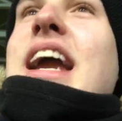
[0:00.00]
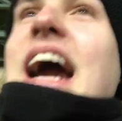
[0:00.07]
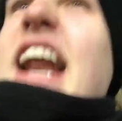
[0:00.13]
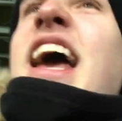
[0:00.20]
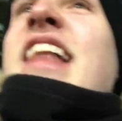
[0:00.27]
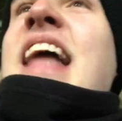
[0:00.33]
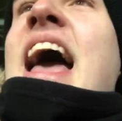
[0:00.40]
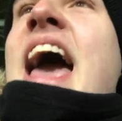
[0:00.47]

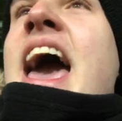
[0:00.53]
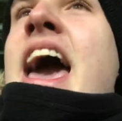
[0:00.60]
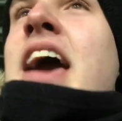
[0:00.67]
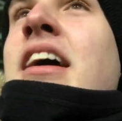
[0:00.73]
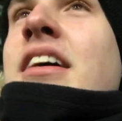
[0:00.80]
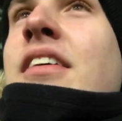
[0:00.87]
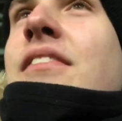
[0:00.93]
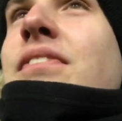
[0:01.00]
Get in there.
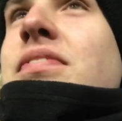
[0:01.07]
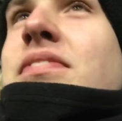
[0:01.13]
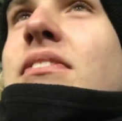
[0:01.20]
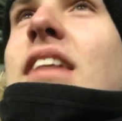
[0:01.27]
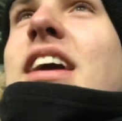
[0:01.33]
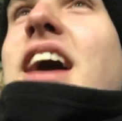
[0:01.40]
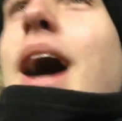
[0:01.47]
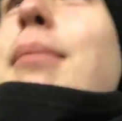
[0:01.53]

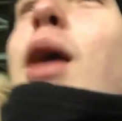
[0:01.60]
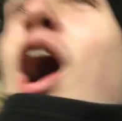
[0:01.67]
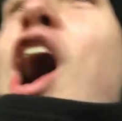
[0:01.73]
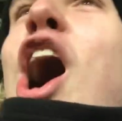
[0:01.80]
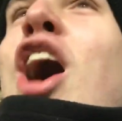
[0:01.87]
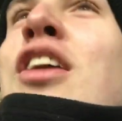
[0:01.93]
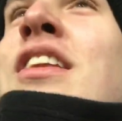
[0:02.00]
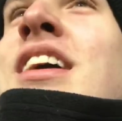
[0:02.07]
Come
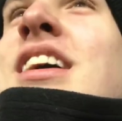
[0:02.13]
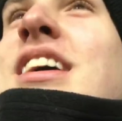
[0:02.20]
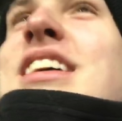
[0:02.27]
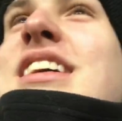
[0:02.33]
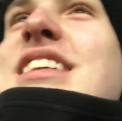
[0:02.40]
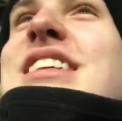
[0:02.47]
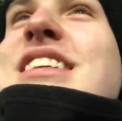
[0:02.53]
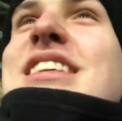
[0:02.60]
on.
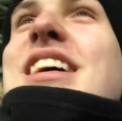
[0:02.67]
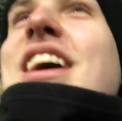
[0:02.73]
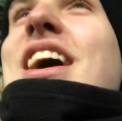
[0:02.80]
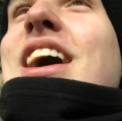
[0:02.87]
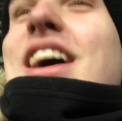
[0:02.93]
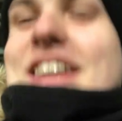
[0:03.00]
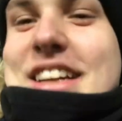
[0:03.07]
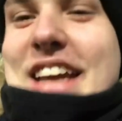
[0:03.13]

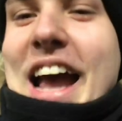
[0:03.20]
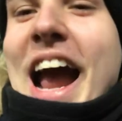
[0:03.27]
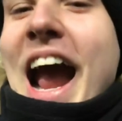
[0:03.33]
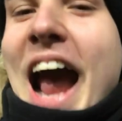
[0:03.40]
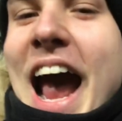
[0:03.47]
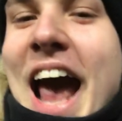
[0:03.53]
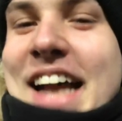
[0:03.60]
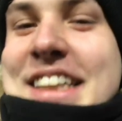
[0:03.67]

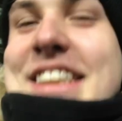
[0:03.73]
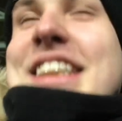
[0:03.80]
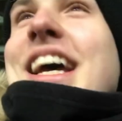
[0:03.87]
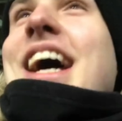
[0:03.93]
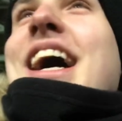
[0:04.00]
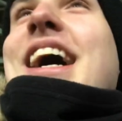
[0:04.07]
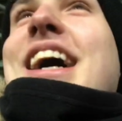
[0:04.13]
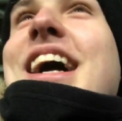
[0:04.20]
Yes.
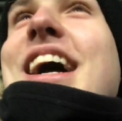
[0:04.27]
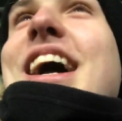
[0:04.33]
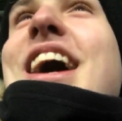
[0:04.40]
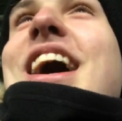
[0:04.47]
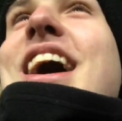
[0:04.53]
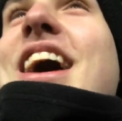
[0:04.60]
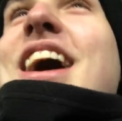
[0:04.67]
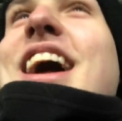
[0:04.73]

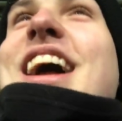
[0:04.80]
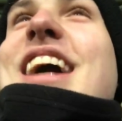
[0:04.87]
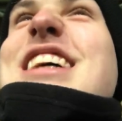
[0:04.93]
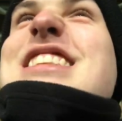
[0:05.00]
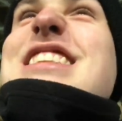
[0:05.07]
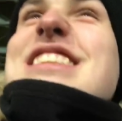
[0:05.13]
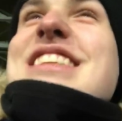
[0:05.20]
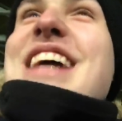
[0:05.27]

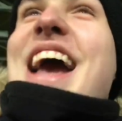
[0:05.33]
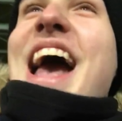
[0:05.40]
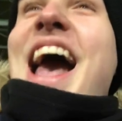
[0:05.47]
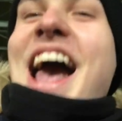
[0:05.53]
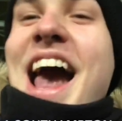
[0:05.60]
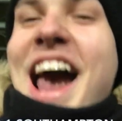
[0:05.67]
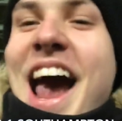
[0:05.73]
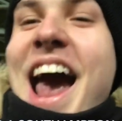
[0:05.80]

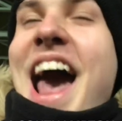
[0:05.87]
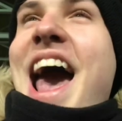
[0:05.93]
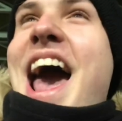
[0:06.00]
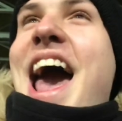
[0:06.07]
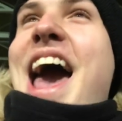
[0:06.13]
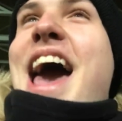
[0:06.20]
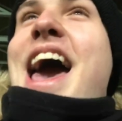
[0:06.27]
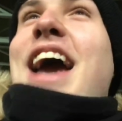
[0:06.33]

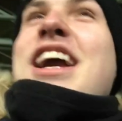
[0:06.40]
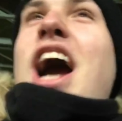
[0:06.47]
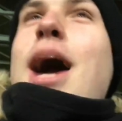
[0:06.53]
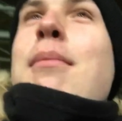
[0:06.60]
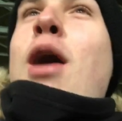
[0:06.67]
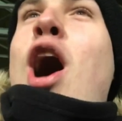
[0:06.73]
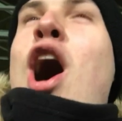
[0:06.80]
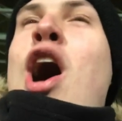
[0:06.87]
Yeah.
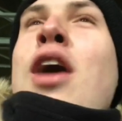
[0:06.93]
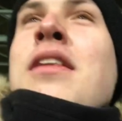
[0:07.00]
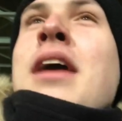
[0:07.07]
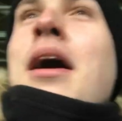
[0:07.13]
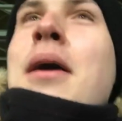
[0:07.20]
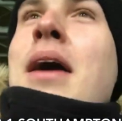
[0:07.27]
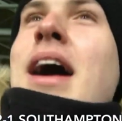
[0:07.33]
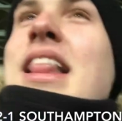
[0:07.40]
Come on.
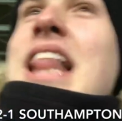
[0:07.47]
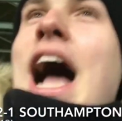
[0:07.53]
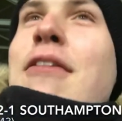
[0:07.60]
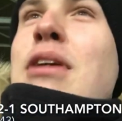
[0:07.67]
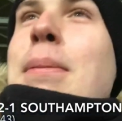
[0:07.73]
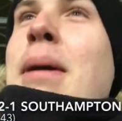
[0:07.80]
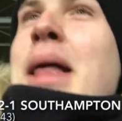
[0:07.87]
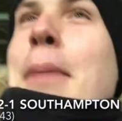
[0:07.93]

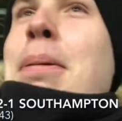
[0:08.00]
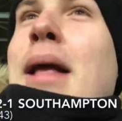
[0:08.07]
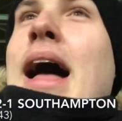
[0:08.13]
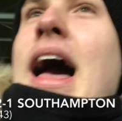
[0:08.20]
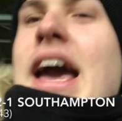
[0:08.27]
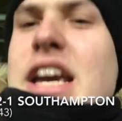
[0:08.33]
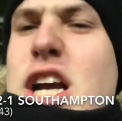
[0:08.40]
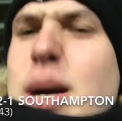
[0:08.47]
Lovely win of
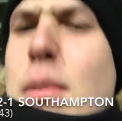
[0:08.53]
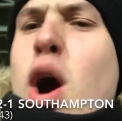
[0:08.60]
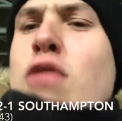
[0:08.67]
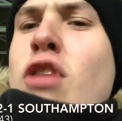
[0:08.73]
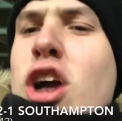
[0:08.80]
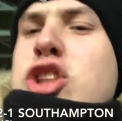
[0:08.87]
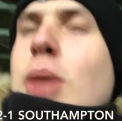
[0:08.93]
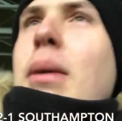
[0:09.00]
play. Come
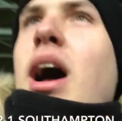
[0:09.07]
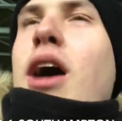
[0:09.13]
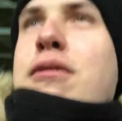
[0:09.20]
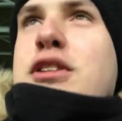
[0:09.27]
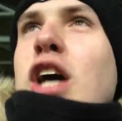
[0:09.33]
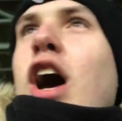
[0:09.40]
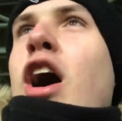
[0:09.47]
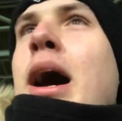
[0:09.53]
on, right of
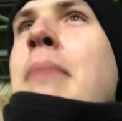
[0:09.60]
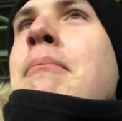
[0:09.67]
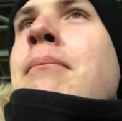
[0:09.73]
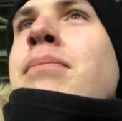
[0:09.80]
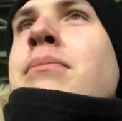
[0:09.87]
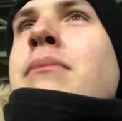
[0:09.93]
half-time.